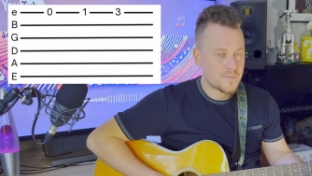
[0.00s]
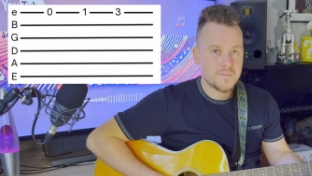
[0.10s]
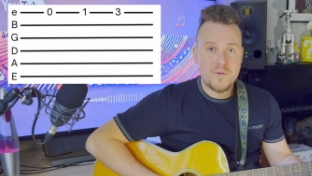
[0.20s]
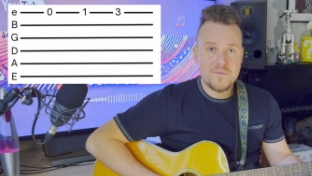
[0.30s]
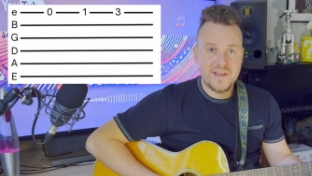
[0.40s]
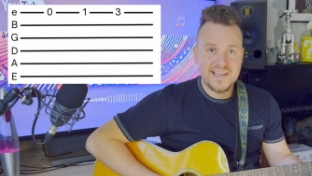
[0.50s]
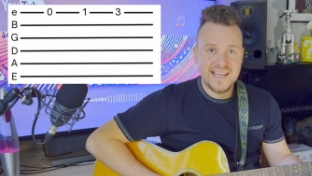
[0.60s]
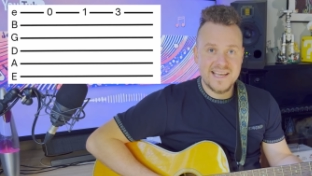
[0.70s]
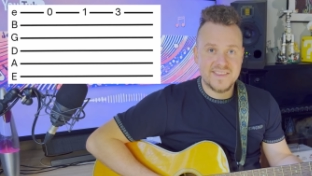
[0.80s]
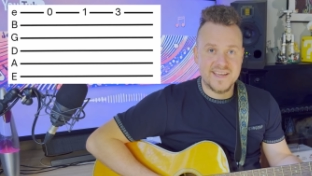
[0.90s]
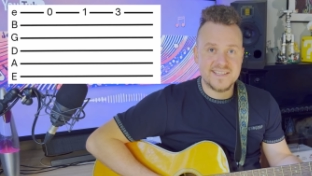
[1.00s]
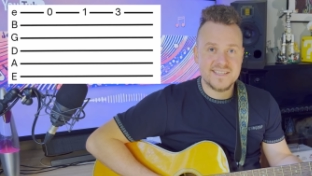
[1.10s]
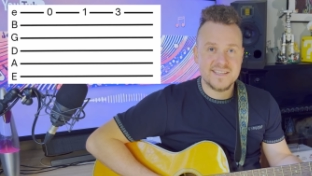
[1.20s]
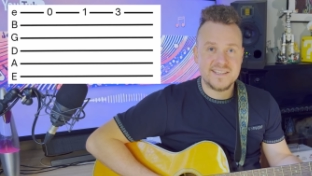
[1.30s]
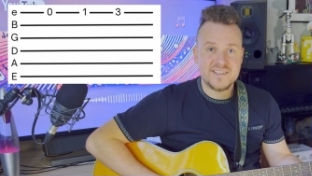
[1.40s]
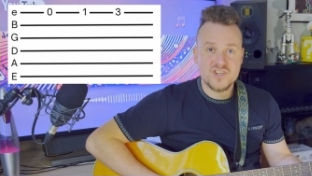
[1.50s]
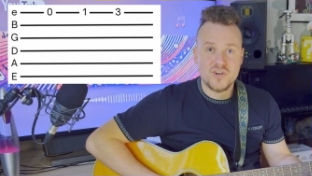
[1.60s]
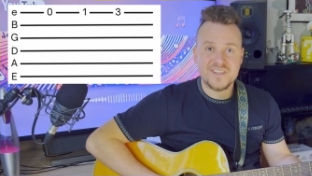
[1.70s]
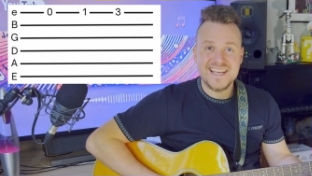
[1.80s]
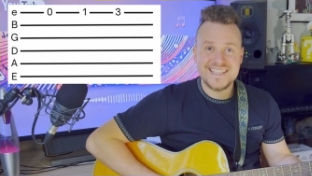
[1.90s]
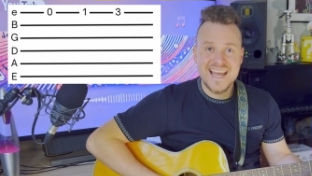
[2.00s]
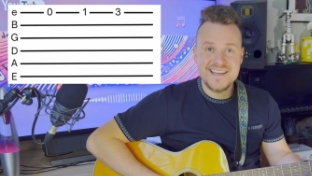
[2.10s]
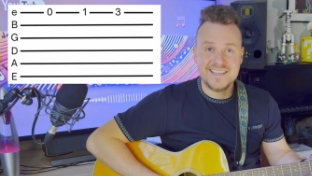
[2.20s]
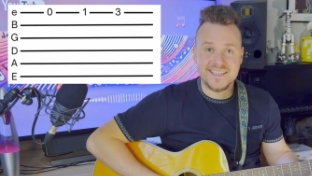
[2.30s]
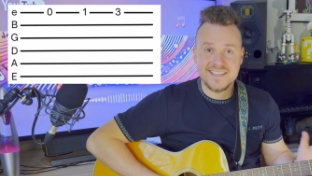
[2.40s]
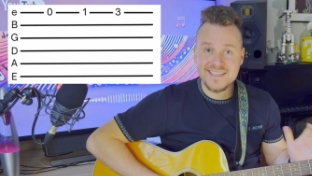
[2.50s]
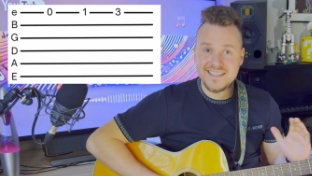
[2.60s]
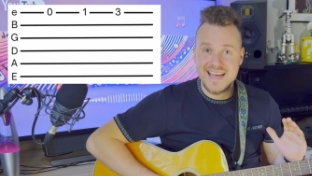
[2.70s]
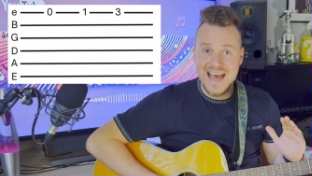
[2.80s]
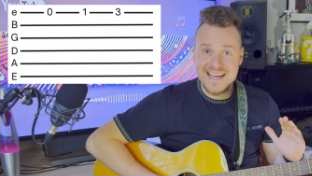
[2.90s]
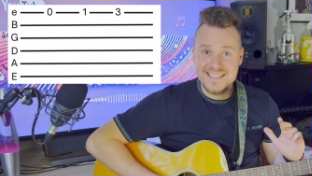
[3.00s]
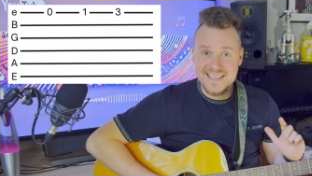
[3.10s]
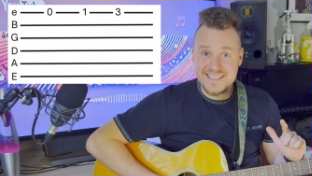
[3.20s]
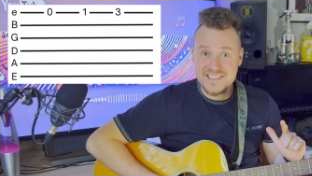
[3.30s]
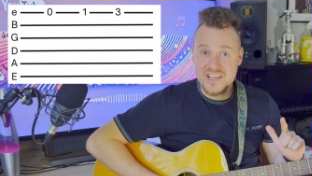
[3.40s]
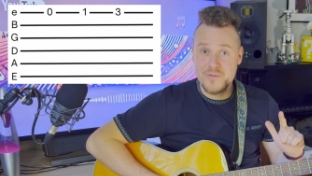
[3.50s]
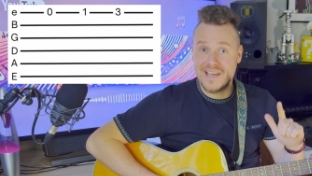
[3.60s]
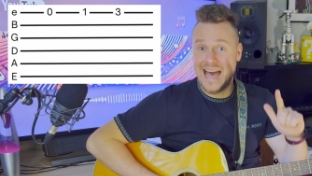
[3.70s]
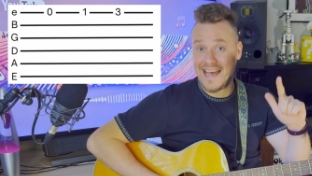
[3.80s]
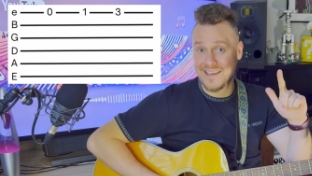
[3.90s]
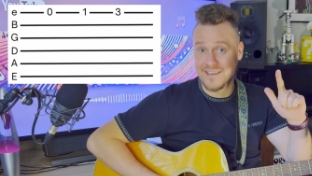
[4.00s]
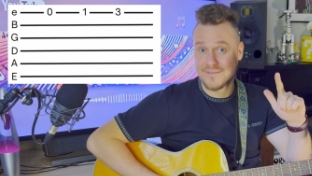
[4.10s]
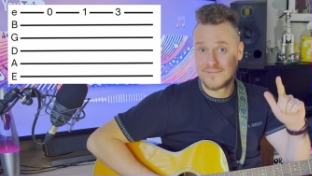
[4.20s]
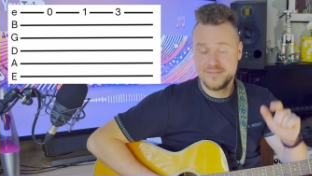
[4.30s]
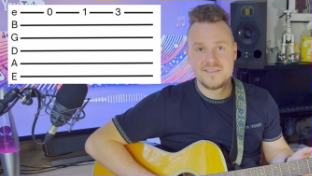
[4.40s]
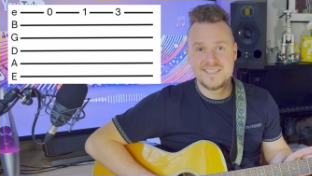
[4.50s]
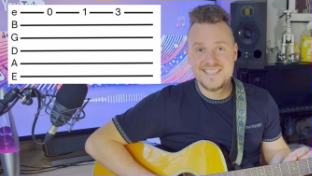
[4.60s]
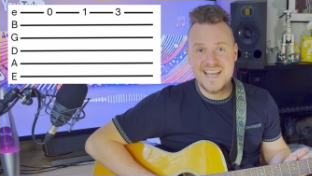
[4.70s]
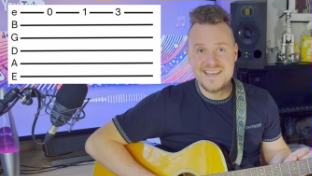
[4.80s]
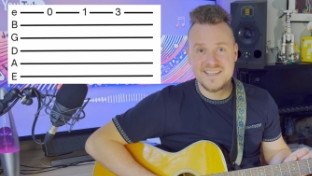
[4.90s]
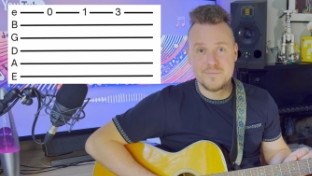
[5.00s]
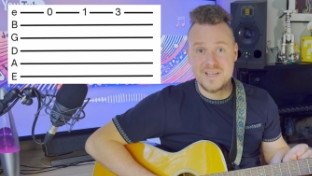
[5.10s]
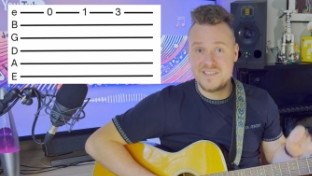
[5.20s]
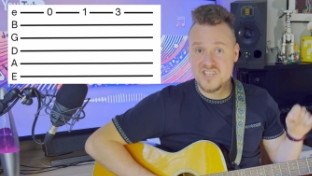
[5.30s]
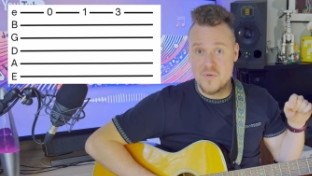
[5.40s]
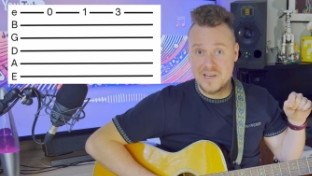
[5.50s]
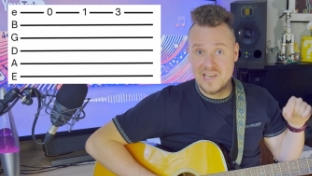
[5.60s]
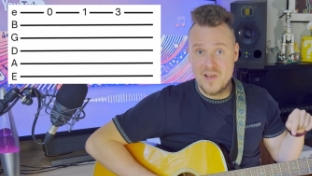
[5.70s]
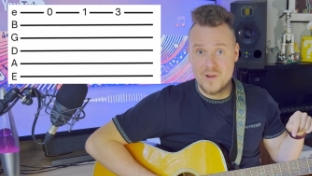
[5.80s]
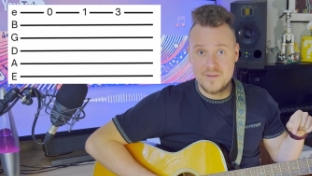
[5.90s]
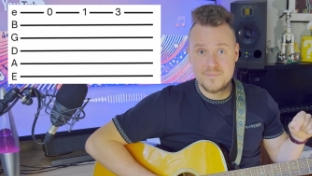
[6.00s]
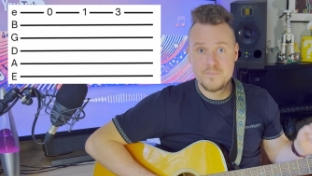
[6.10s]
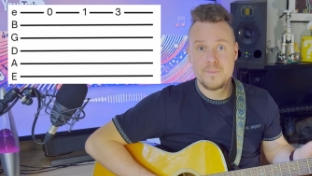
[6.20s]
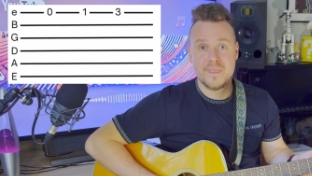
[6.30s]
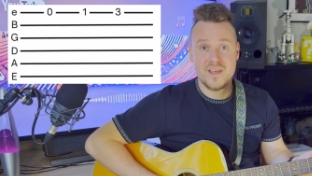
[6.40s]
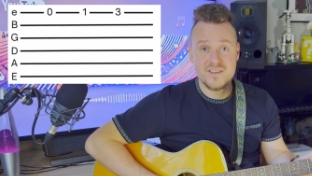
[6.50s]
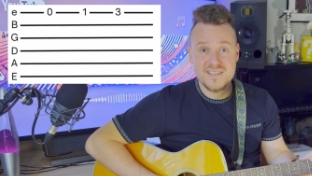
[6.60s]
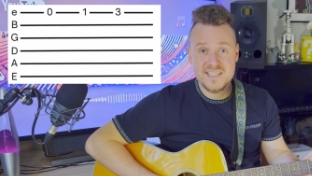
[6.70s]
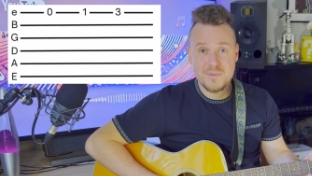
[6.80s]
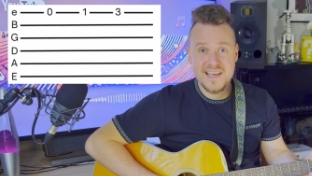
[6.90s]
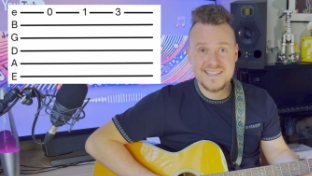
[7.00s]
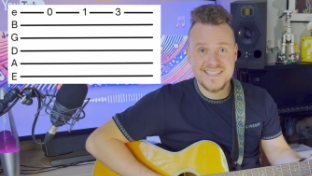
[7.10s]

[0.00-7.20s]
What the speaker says: When we play it like this, it is called ascending, as it is going higher. Descending means going lower. So let's play it